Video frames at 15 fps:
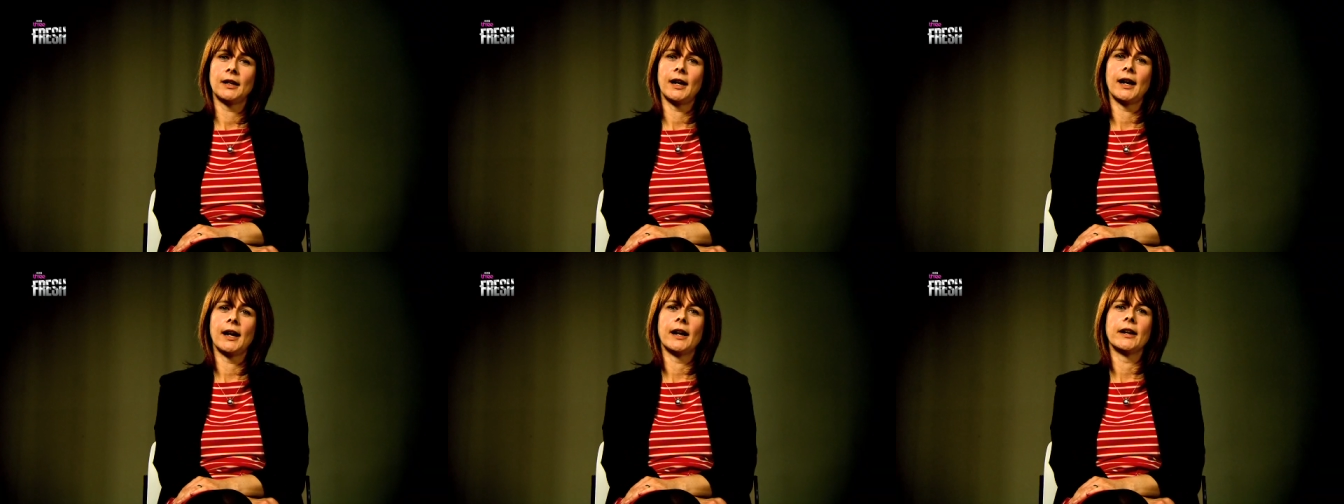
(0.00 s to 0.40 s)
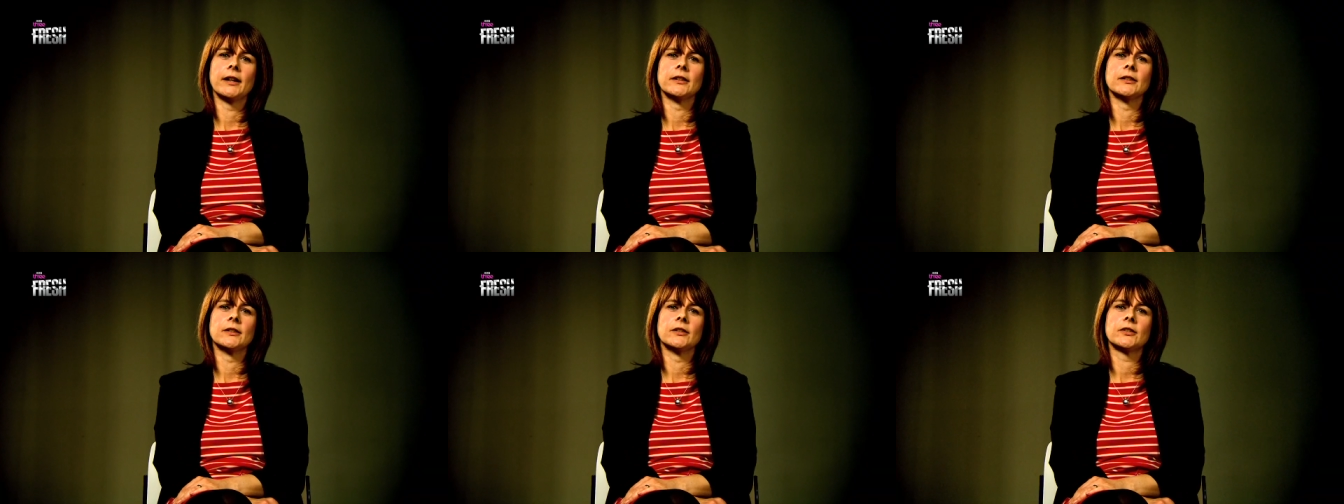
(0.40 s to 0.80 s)

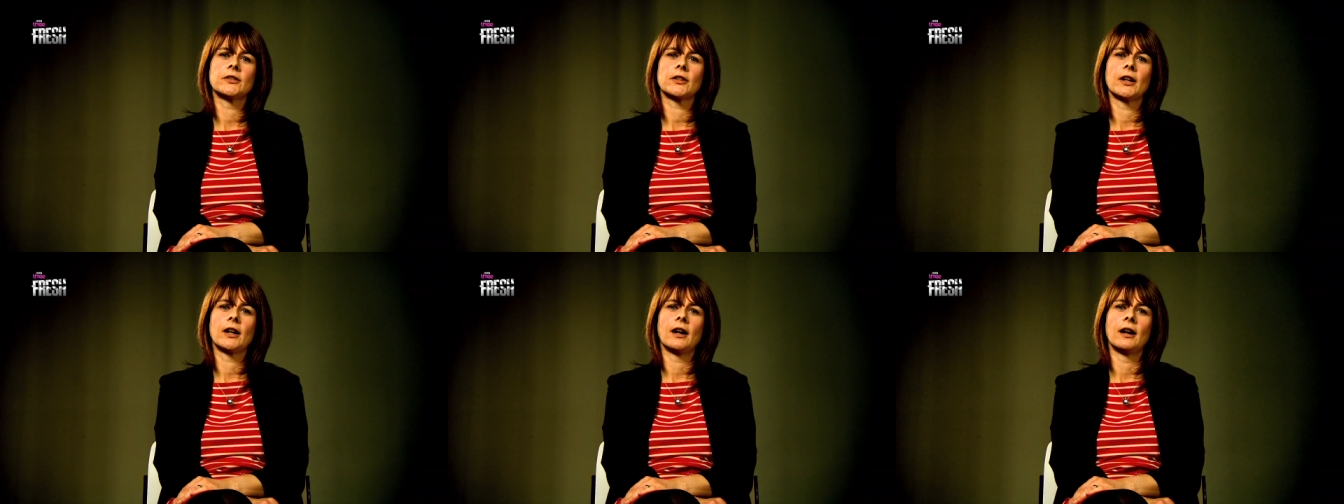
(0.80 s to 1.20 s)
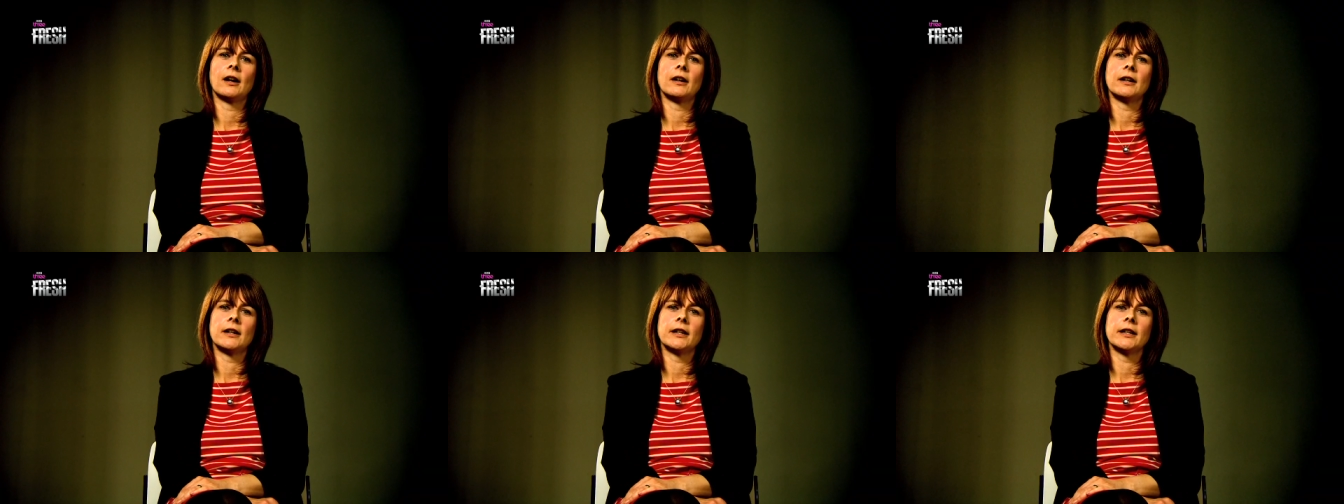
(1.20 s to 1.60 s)
and
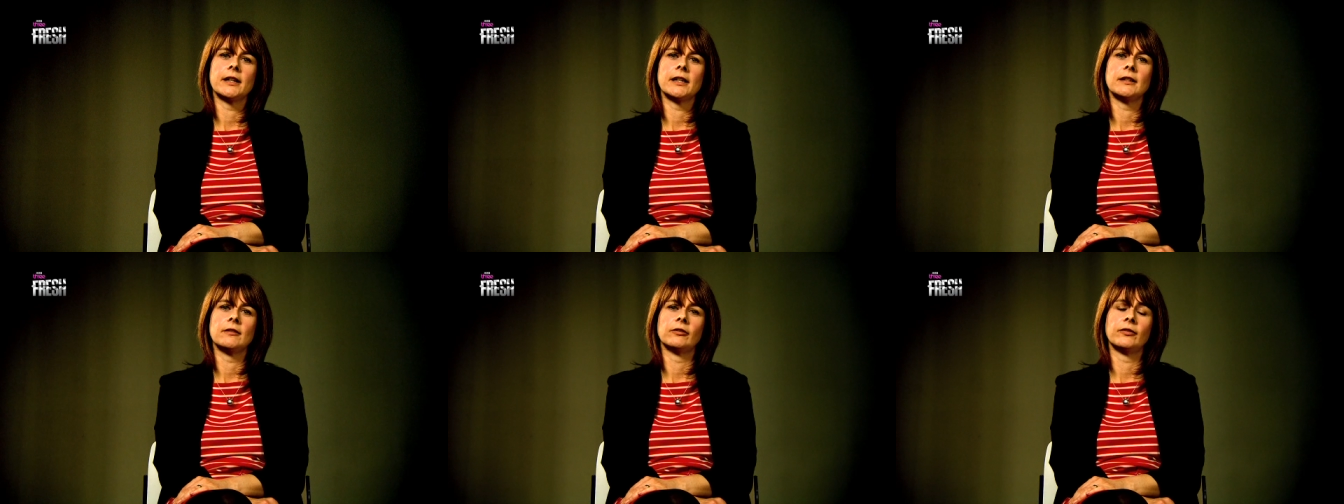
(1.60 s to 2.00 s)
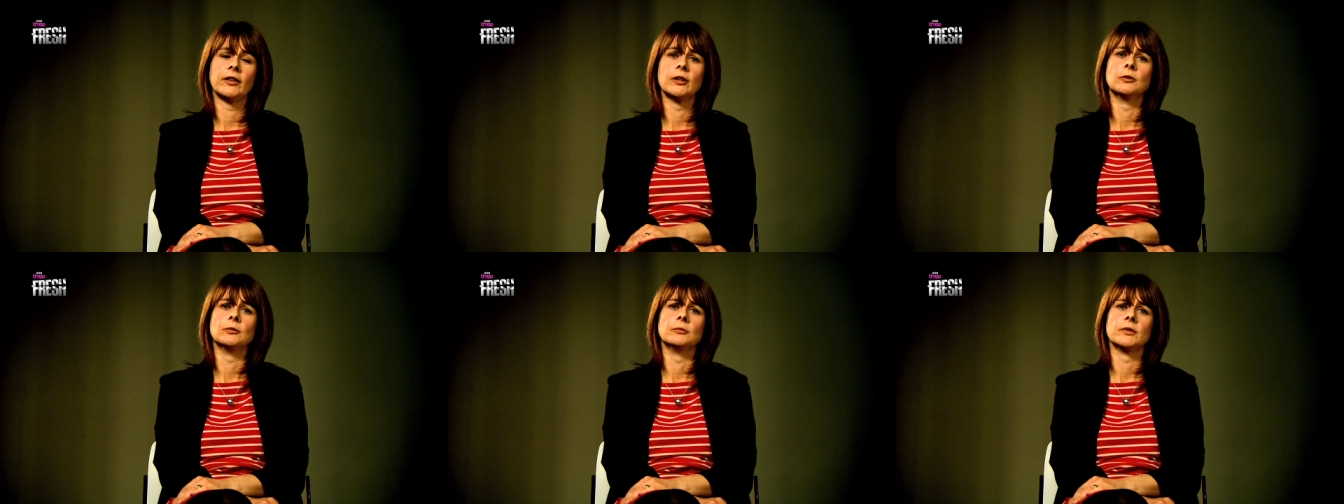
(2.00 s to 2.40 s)
I
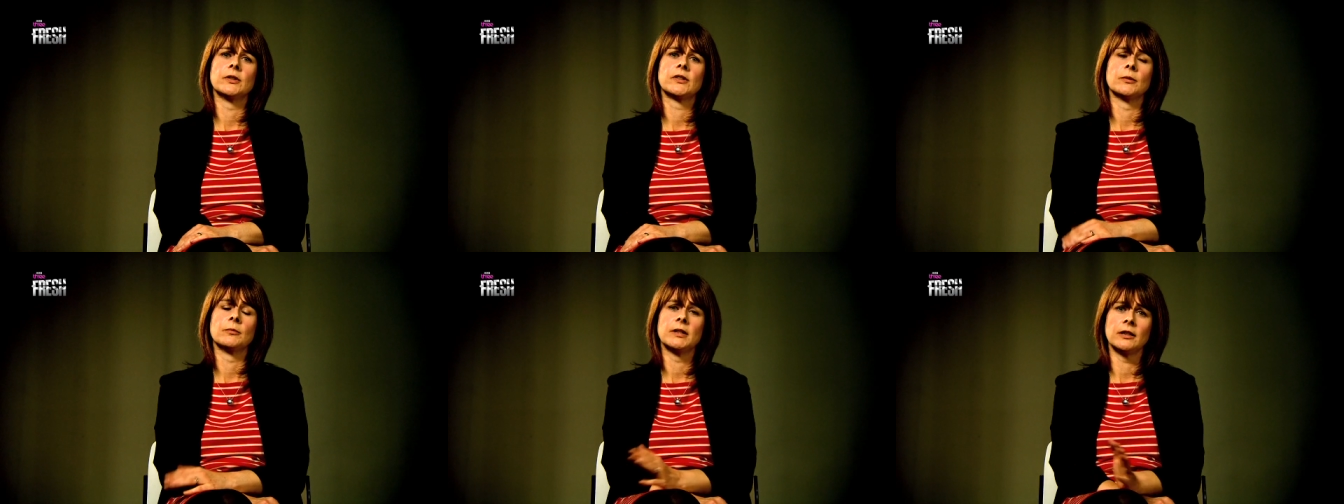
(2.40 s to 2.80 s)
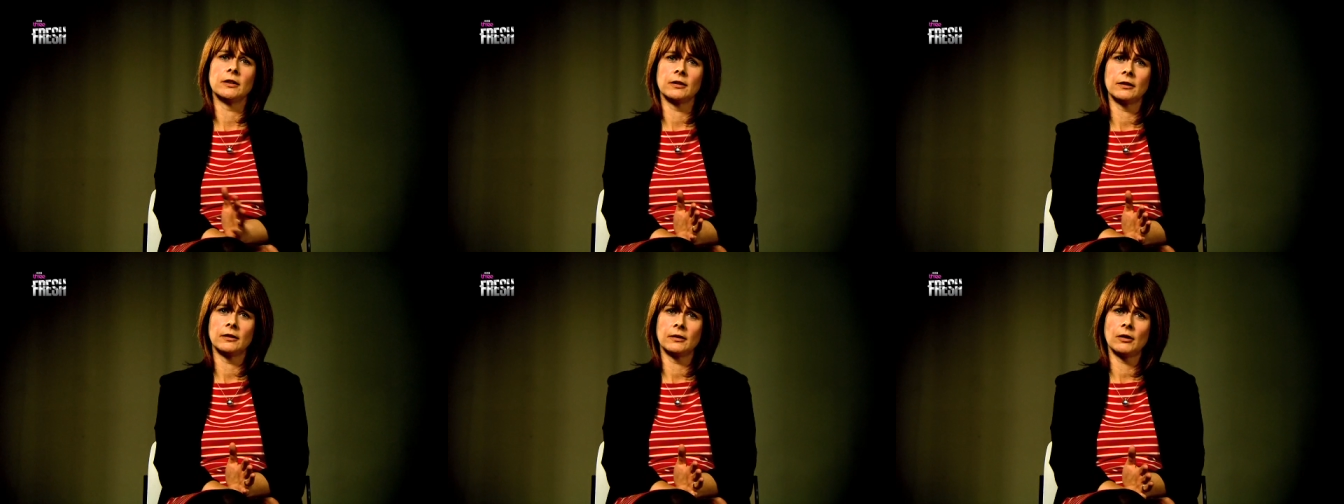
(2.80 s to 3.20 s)
filmed
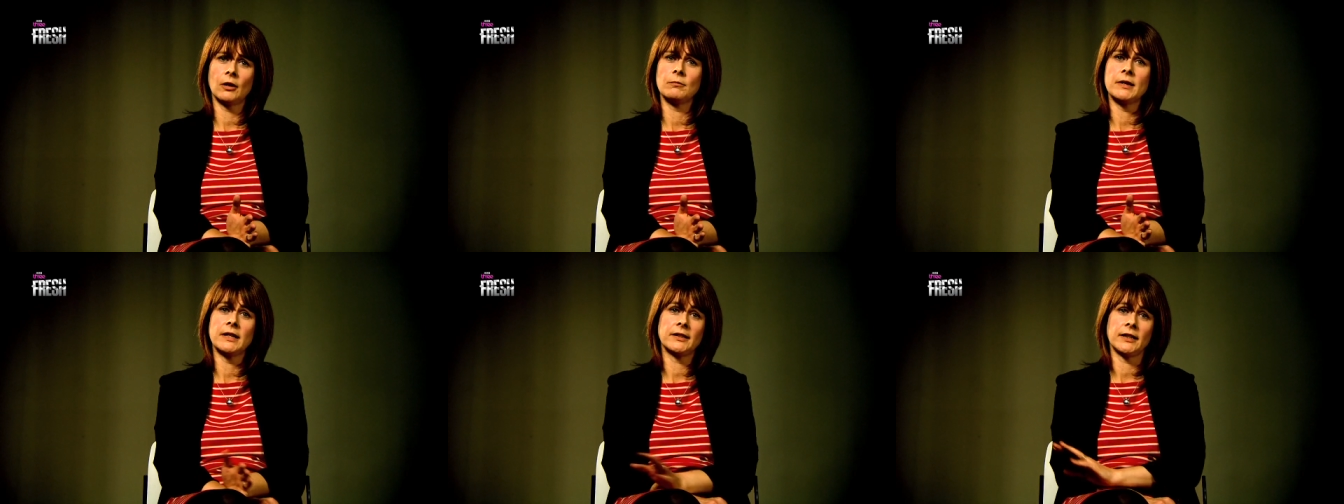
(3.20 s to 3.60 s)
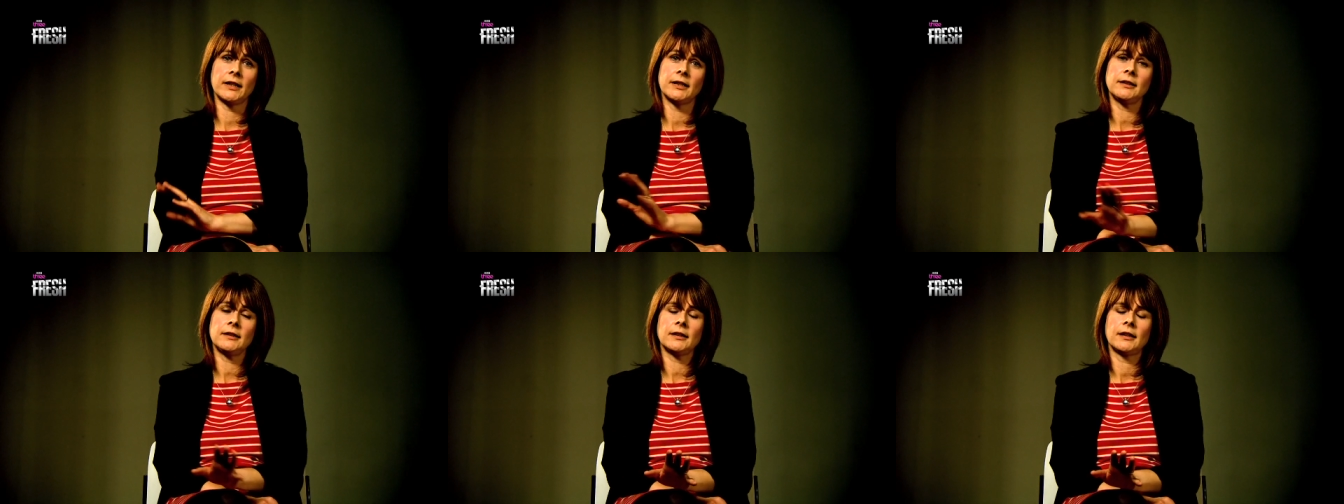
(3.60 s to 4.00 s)
somebody gone
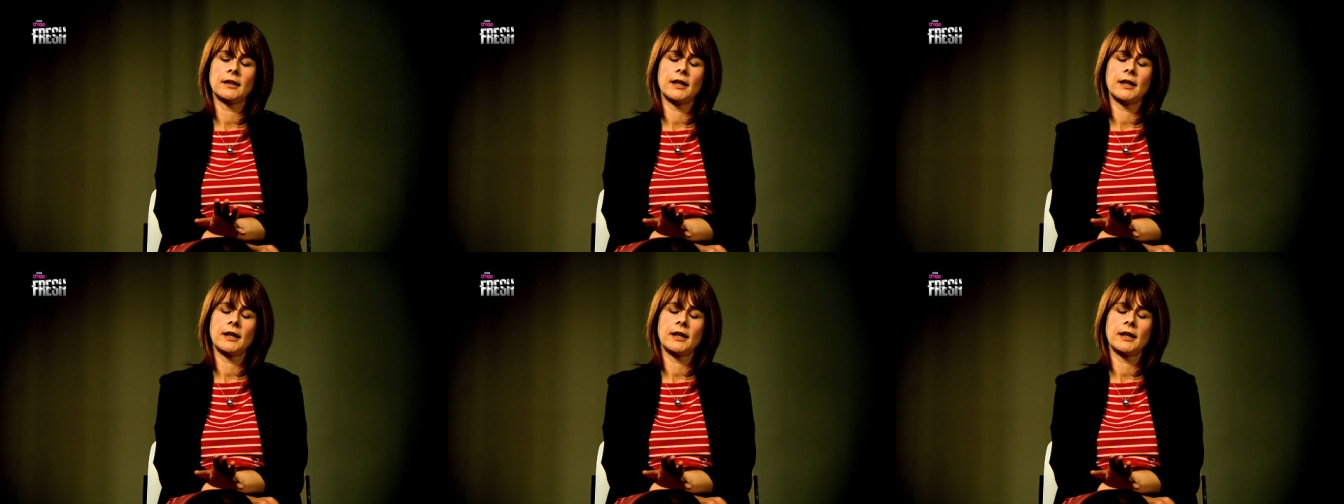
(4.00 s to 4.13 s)
missing